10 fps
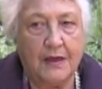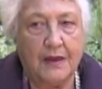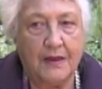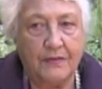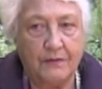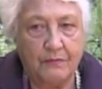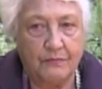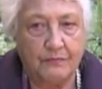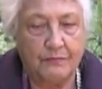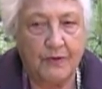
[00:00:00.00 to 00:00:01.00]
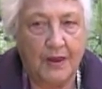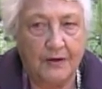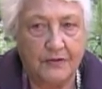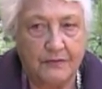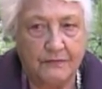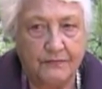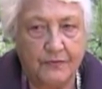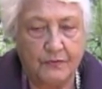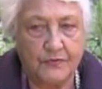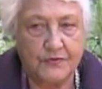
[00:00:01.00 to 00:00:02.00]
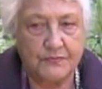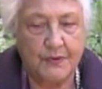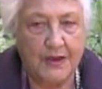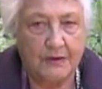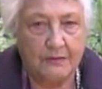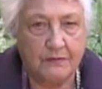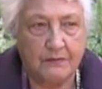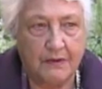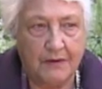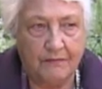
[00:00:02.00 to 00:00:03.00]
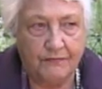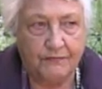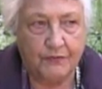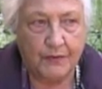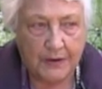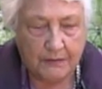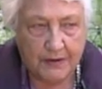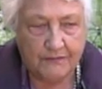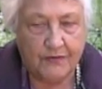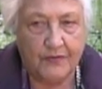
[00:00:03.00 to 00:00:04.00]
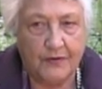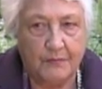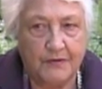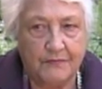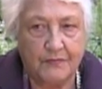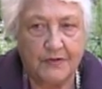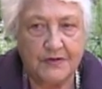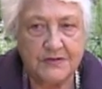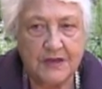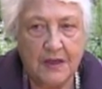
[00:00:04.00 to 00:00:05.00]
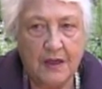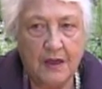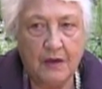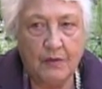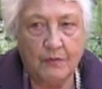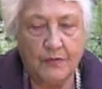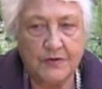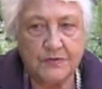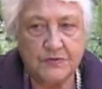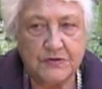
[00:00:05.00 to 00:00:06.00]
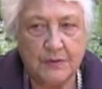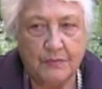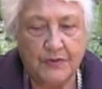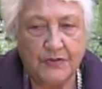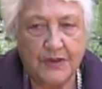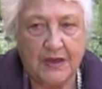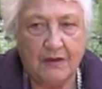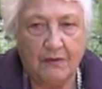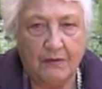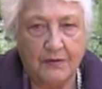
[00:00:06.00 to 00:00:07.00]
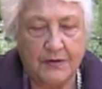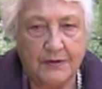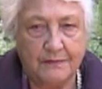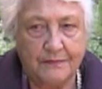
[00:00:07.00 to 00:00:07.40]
Another relative, who was my great-grandfather, I believe it was what they called